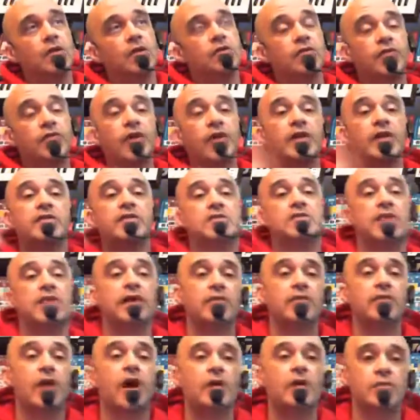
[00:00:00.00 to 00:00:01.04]
find the
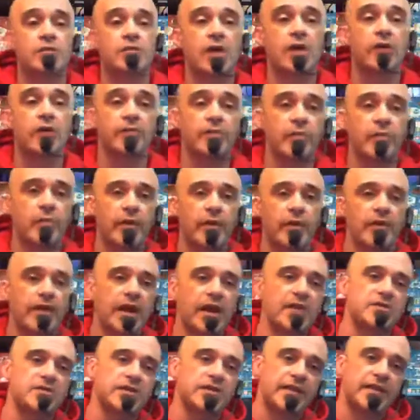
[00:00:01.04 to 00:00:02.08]
sound that I was comfortable with,
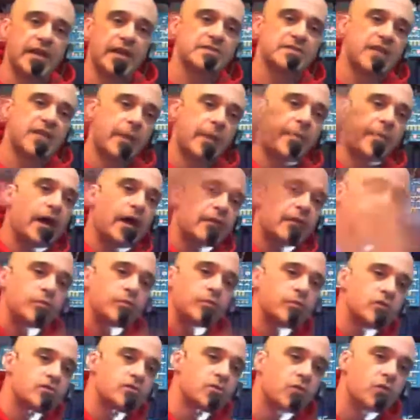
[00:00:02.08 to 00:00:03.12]
and actually then step out of the
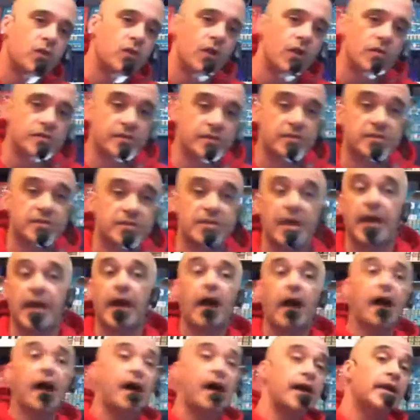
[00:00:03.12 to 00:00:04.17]
musical closet to say,
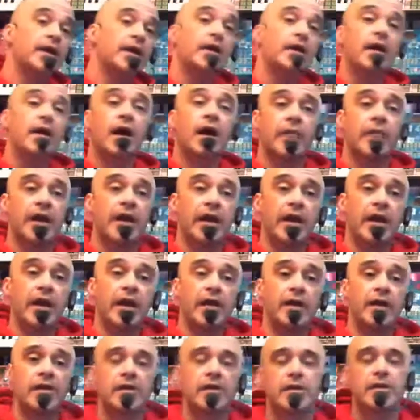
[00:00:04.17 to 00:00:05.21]
hi, I'm
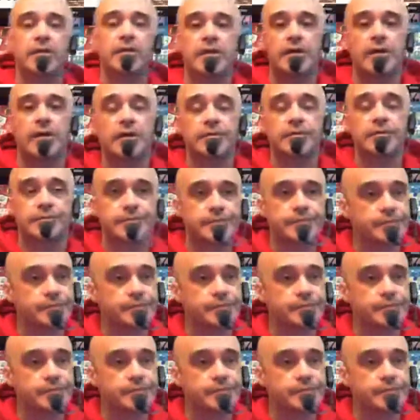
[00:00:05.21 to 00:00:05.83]
here, you know.